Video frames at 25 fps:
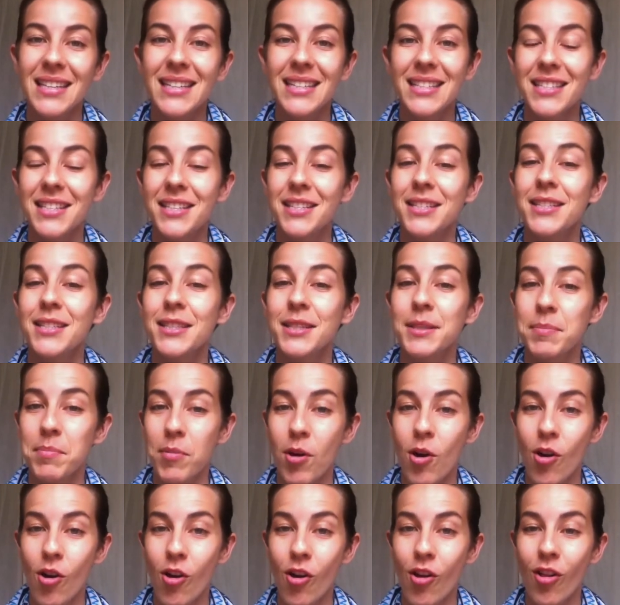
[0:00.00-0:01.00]
it's a
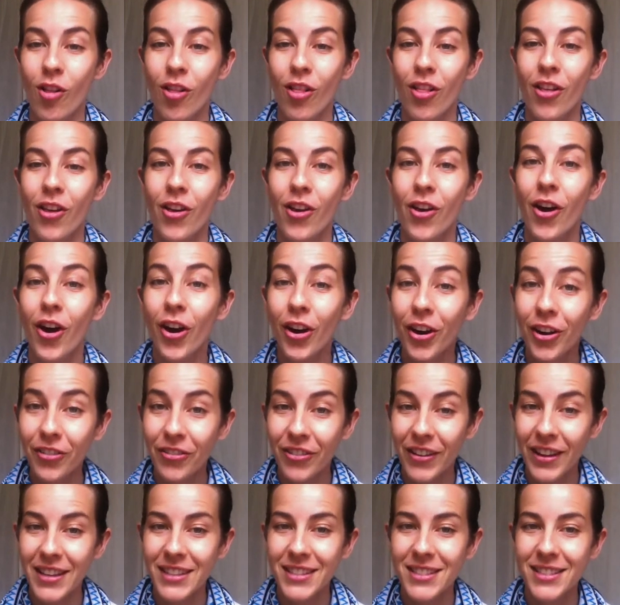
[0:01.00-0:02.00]
small
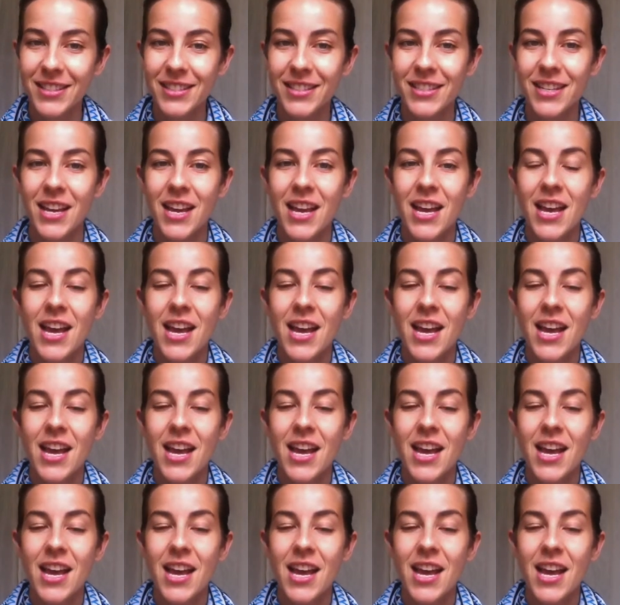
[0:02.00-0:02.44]
harvest.